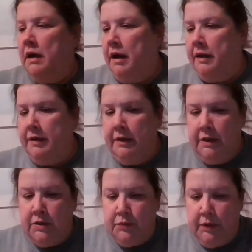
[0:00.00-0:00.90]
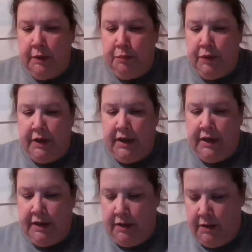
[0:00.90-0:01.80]
And then this really
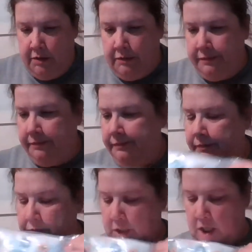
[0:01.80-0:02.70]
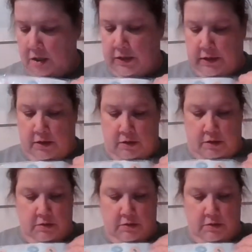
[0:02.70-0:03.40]
pretty, oh hell.